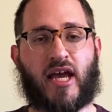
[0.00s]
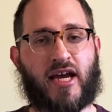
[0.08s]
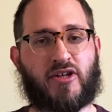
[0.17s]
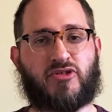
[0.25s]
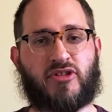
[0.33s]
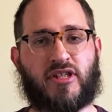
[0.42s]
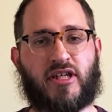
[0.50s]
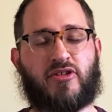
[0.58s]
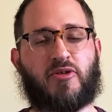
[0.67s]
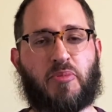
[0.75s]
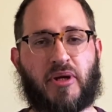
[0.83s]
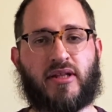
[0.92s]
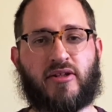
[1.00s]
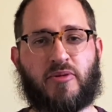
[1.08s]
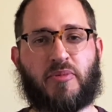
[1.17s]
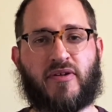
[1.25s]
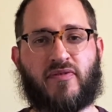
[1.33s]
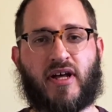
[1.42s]
extra deed to bring a little
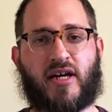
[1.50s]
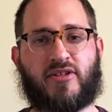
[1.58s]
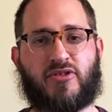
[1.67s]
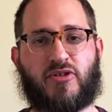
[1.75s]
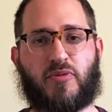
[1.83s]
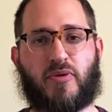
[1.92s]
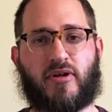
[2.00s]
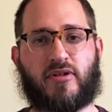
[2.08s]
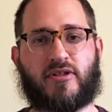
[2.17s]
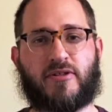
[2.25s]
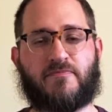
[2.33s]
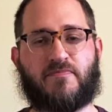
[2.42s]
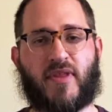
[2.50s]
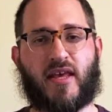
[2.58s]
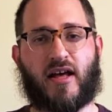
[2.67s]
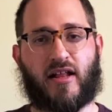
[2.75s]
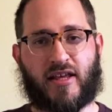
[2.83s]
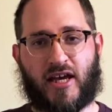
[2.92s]
bit of light to the world.
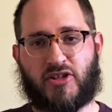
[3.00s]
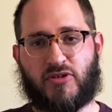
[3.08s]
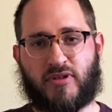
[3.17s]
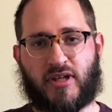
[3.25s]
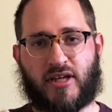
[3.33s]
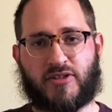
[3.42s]
I'll catch you in the next